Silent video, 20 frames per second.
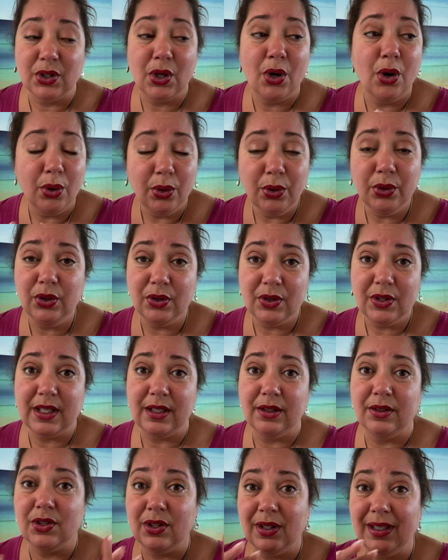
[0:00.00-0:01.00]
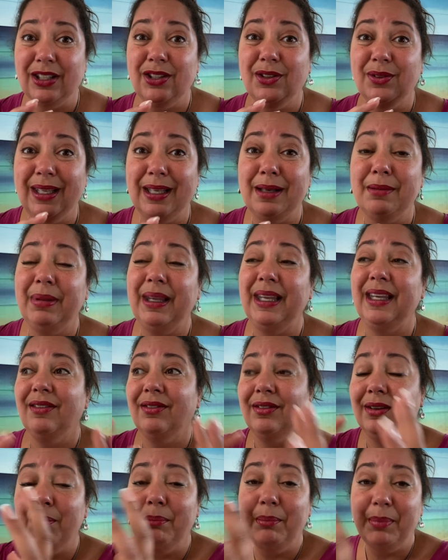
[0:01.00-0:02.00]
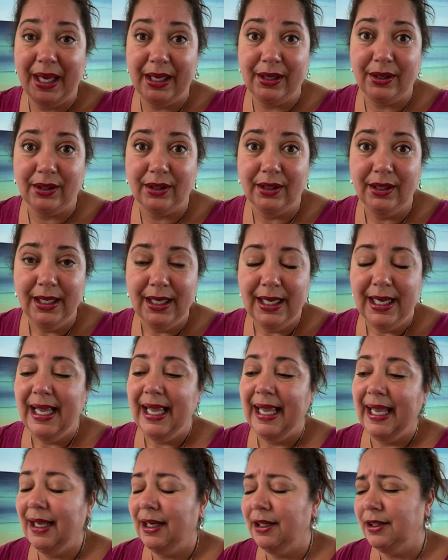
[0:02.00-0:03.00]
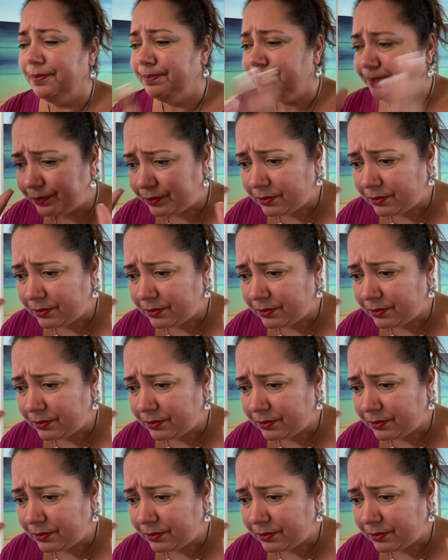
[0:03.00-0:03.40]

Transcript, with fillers: hone your skills so that you can be even better. And